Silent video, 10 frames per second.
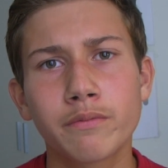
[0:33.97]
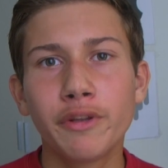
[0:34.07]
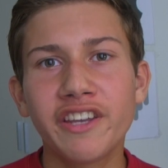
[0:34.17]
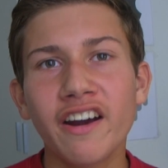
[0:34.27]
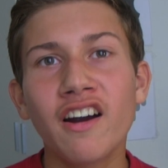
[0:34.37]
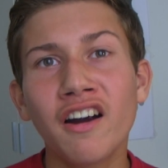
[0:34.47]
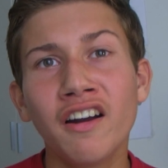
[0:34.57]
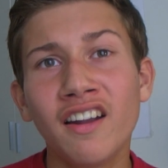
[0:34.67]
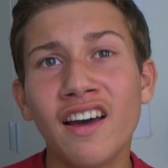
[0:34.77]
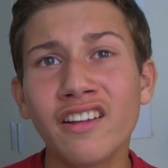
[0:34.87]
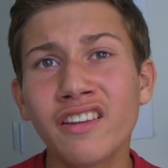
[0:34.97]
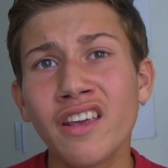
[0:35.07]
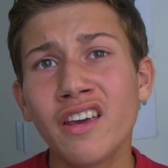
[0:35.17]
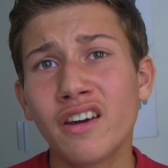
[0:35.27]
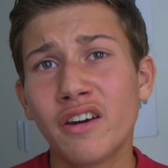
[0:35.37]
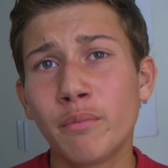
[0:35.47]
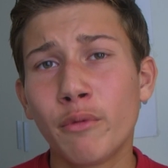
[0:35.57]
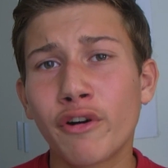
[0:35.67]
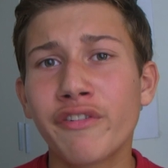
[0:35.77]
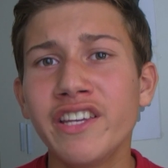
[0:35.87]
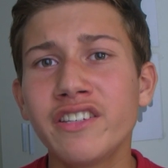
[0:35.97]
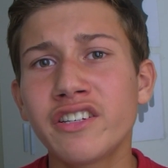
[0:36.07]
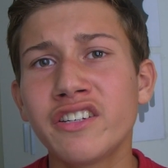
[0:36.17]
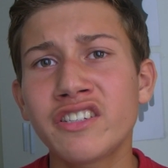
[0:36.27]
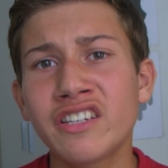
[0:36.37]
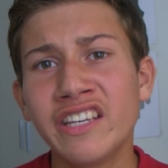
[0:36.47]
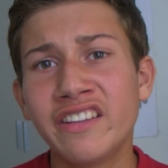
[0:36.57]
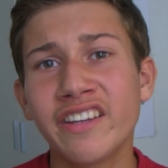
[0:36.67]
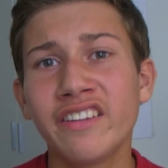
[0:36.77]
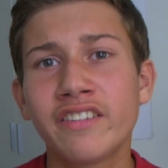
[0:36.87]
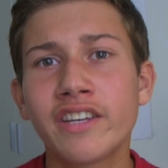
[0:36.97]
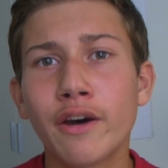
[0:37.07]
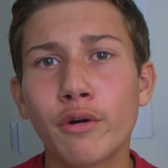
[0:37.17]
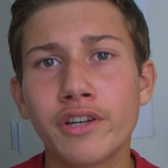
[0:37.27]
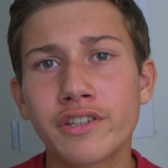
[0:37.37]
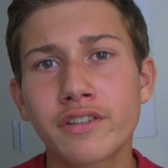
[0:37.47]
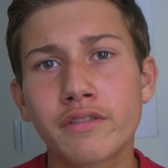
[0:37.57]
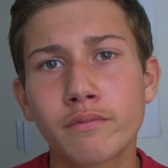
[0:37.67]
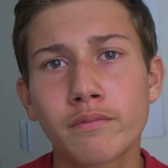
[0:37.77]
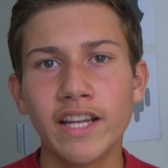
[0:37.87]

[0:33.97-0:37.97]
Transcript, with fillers: But there are a lot uh, more reasons he didn't tell us.